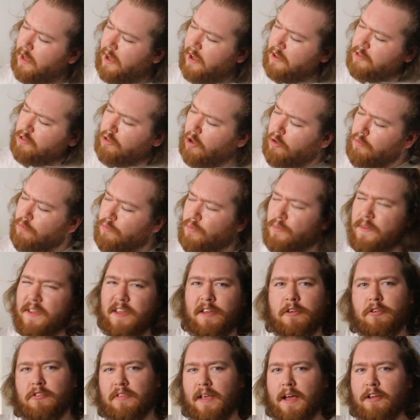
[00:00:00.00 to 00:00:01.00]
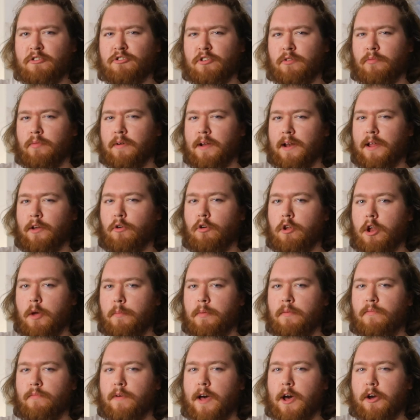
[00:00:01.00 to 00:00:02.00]
I don't think has actually really gone up
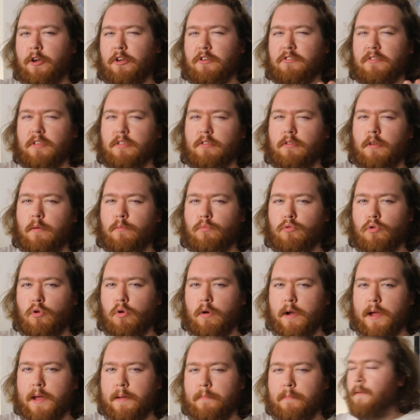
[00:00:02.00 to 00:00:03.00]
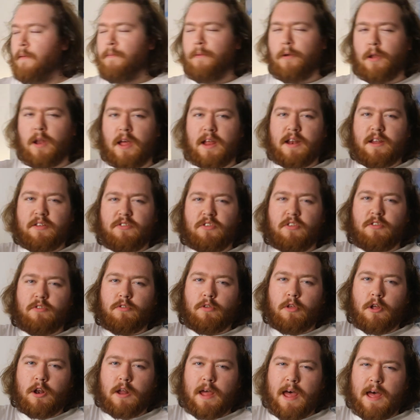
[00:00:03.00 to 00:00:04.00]
in value since I brought I feel like this is
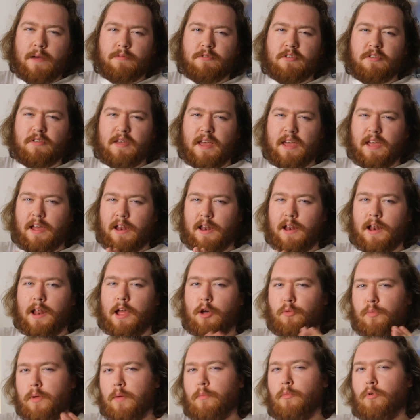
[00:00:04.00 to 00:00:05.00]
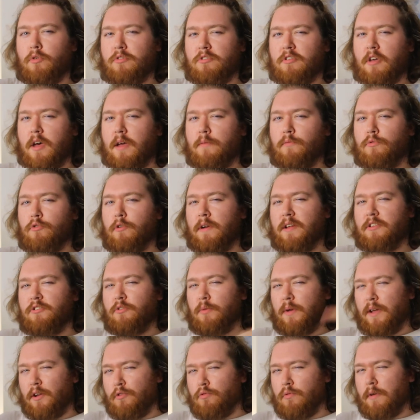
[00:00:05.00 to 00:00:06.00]
going to have to take a little bit more time for it to
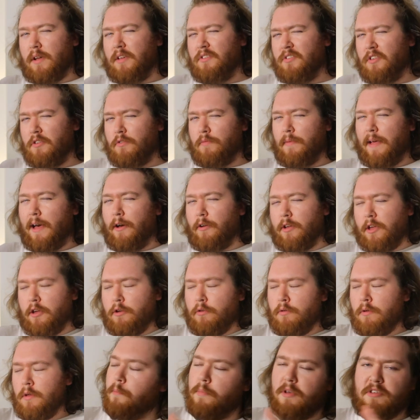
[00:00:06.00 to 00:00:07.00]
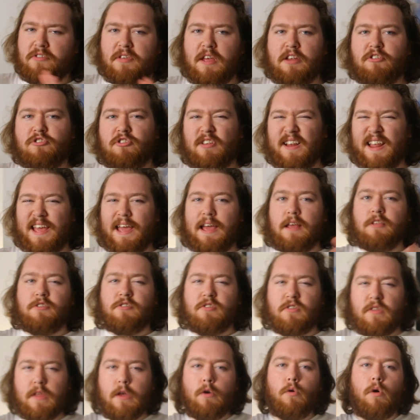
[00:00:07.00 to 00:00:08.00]
increase its value. But essentially, it's
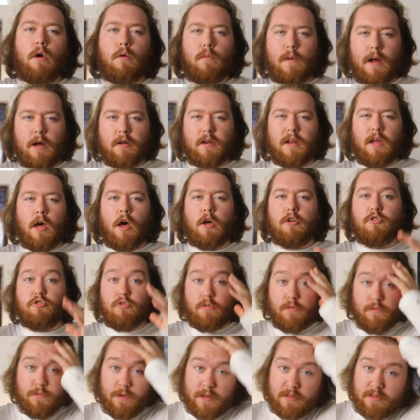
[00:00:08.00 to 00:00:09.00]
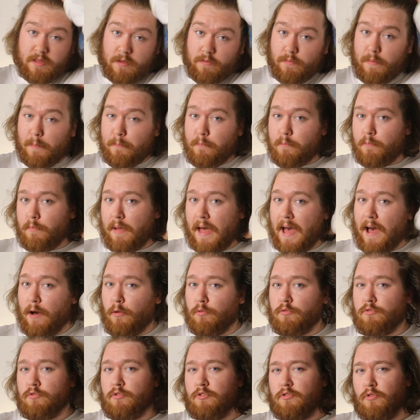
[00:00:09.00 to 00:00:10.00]
still around the
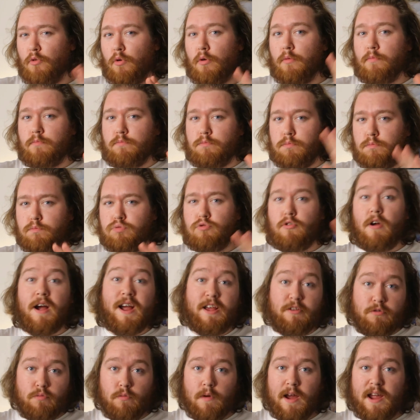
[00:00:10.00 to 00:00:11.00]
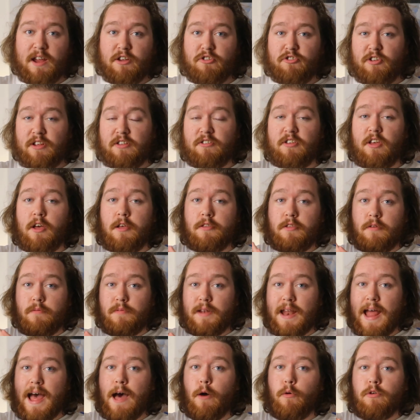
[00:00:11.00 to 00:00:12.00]
£150 sort of price range in terms of
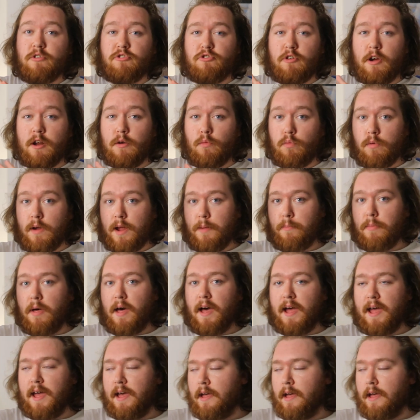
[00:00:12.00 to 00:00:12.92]
now and trying to rebuy